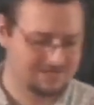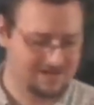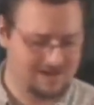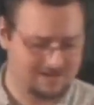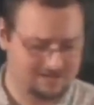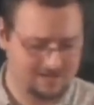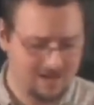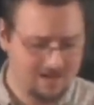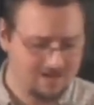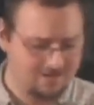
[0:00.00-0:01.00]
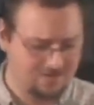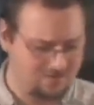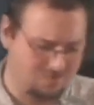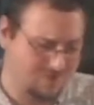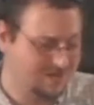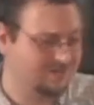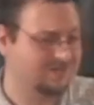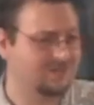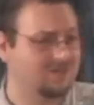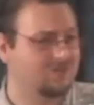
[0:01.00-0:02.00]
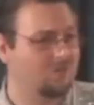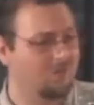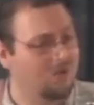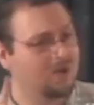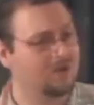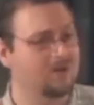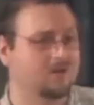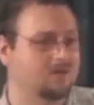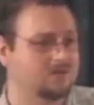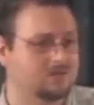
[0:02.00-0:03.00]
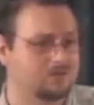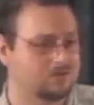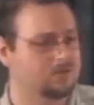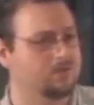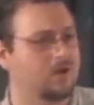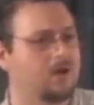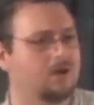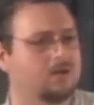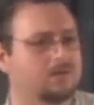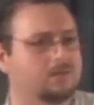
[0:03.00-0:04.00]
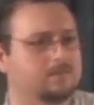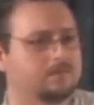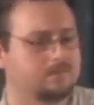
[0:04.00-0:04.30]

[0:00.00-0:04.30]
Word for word: besides the real, one, true God.